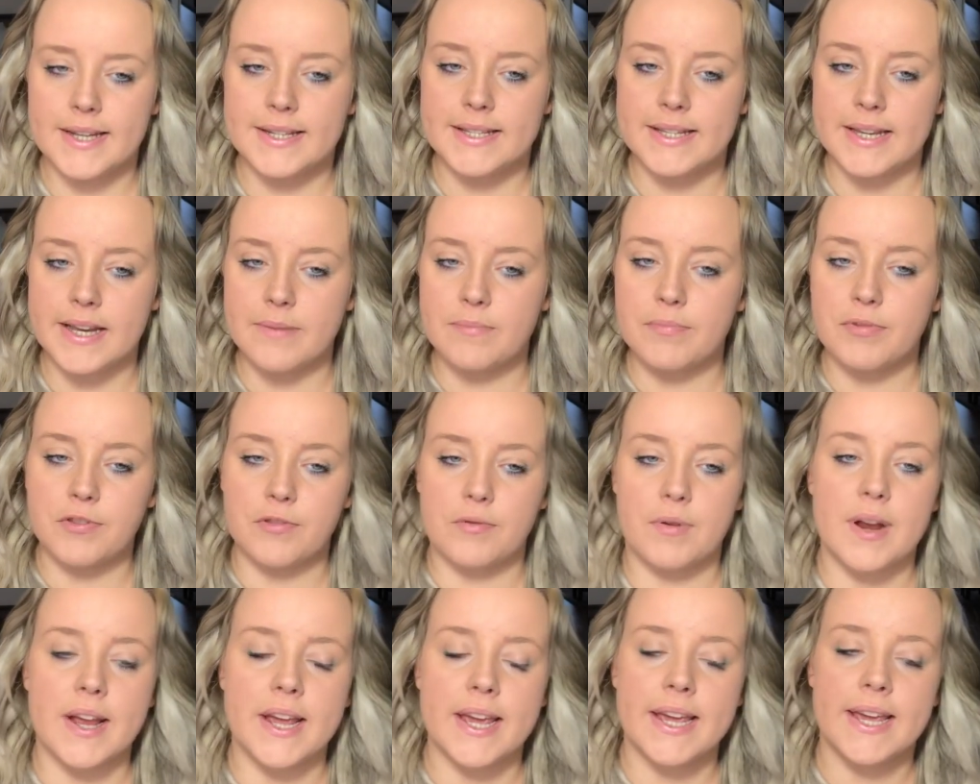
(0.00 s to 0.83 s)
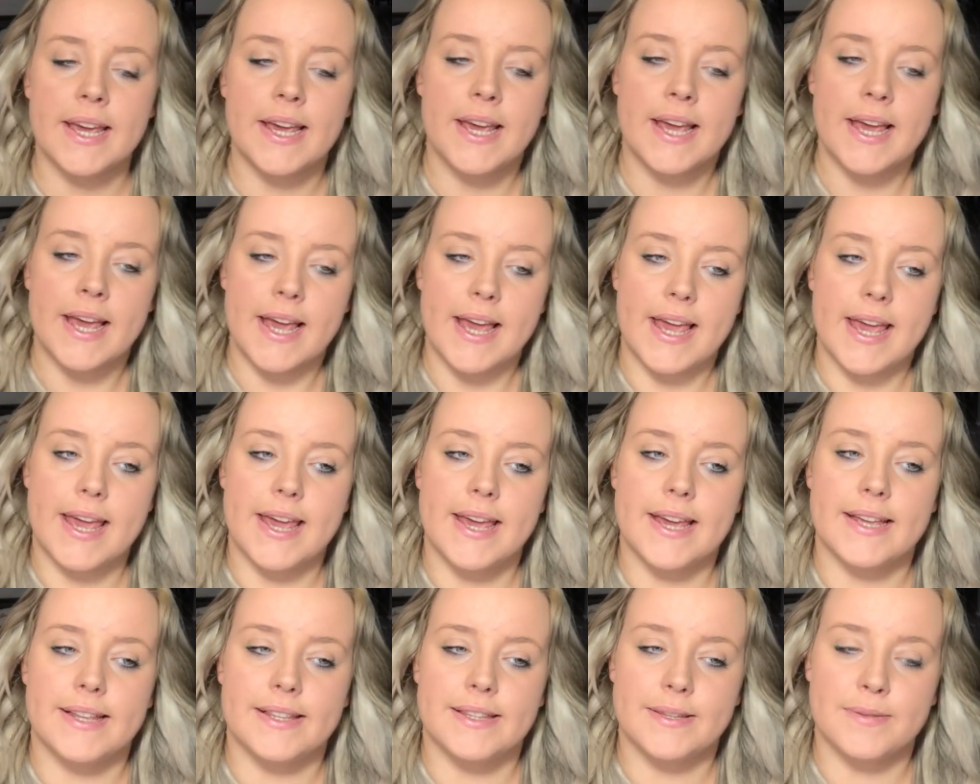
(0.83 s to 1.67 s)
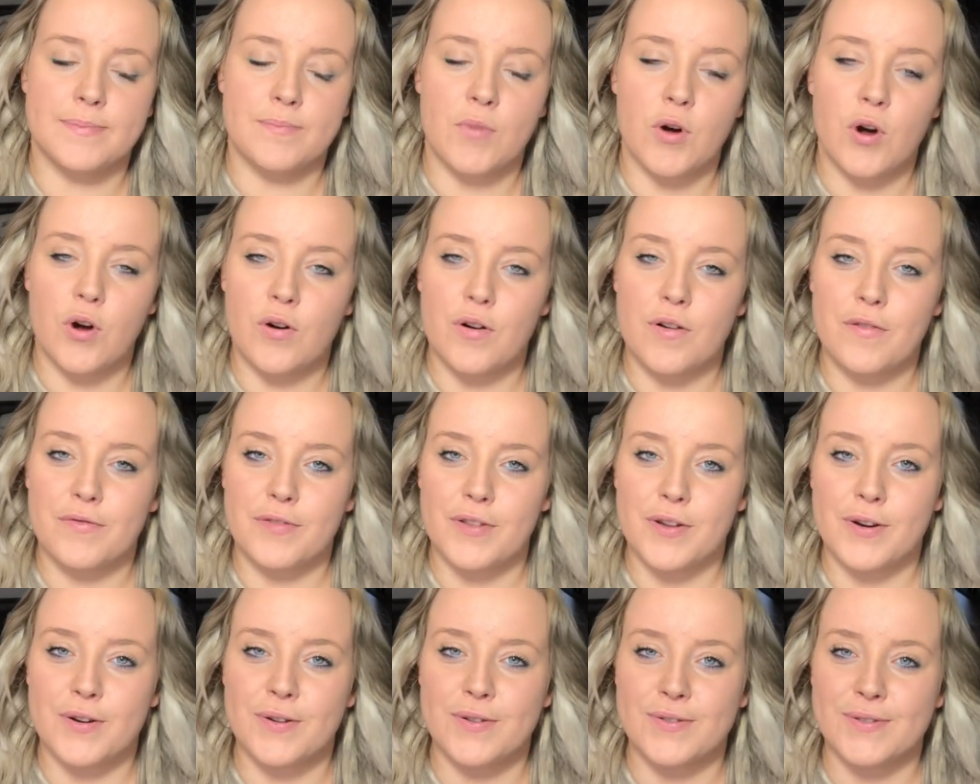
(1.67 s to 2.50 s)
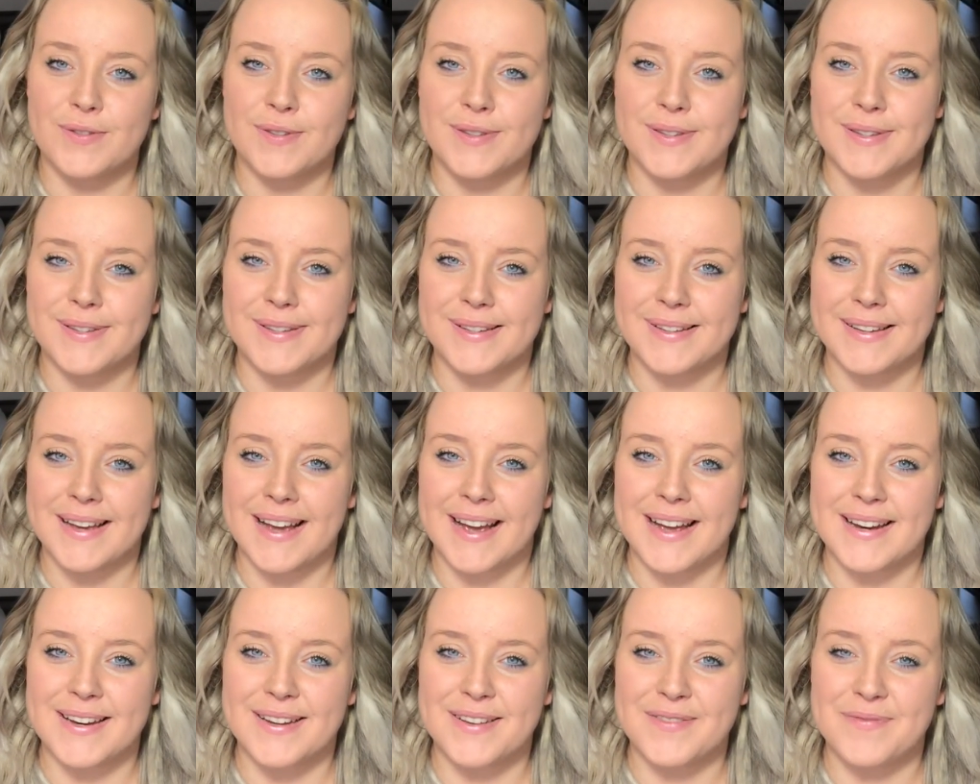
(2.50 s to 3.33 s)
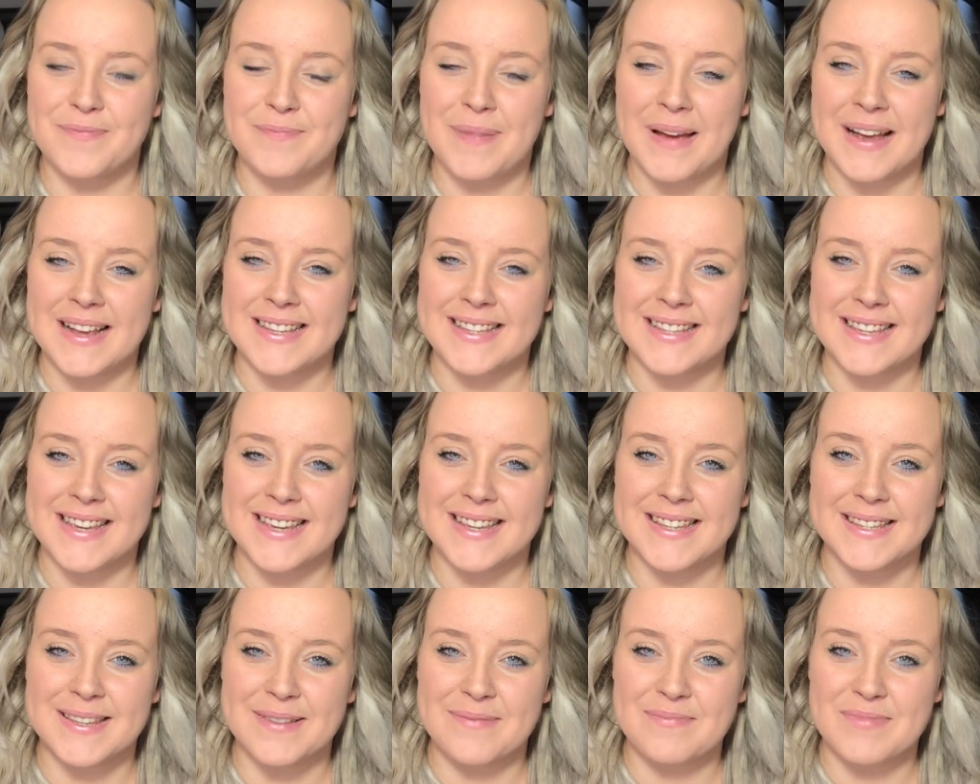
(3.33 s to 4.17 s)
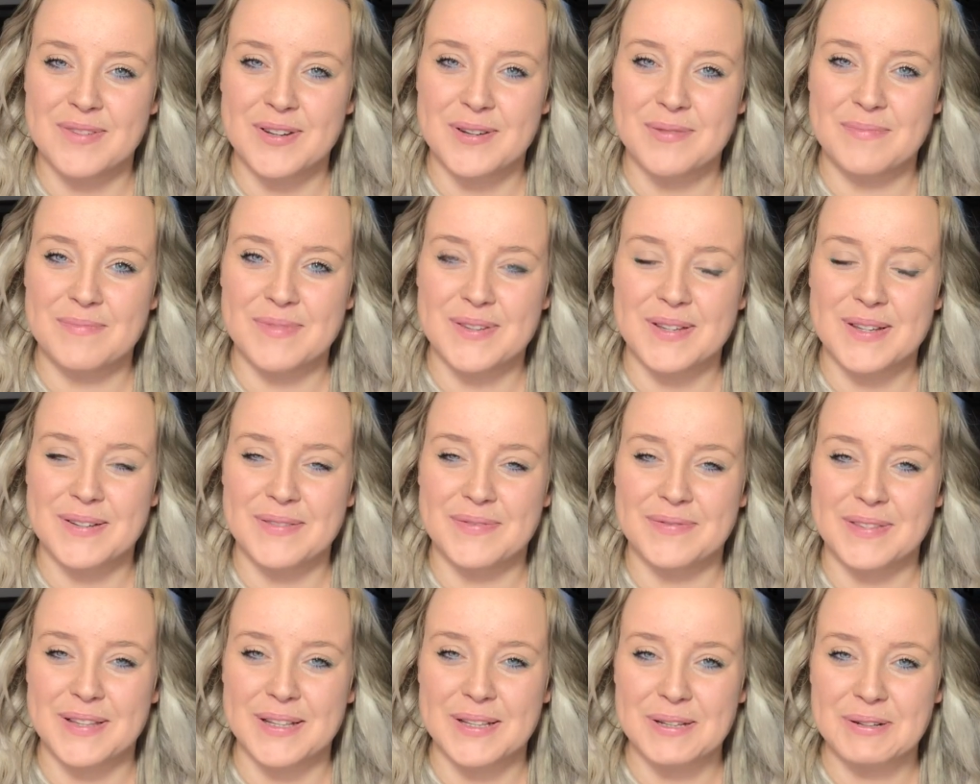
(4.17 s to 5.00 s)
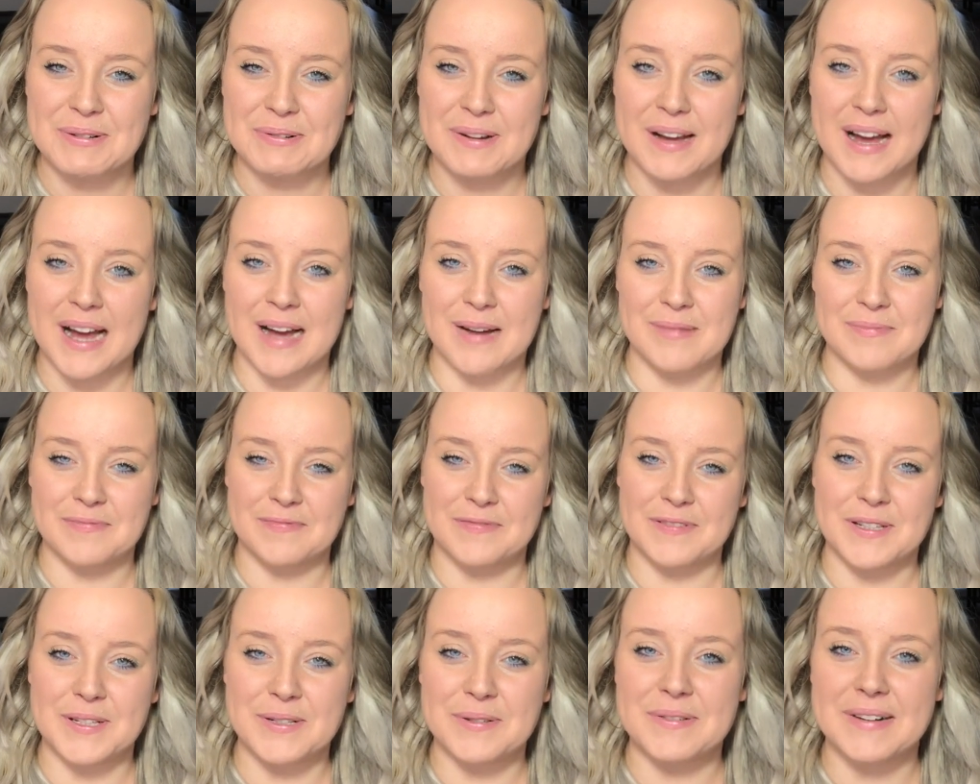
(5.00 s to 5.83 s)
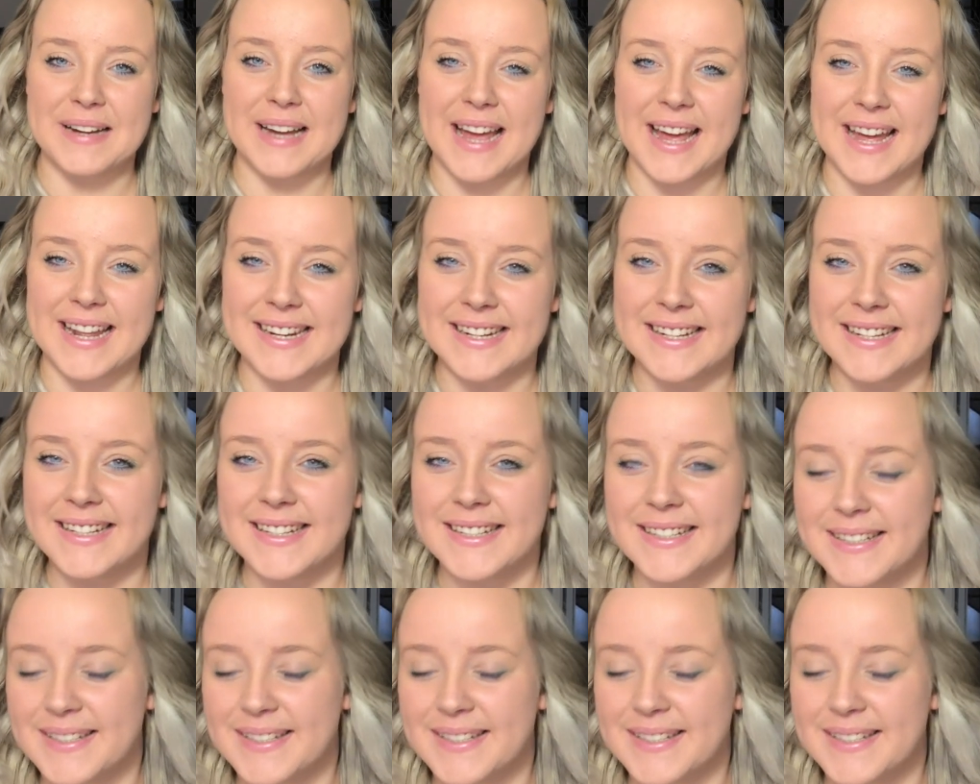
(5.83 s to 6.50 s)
Tip 3, it's more of those kind of pesky symptoms of the low carb flu again.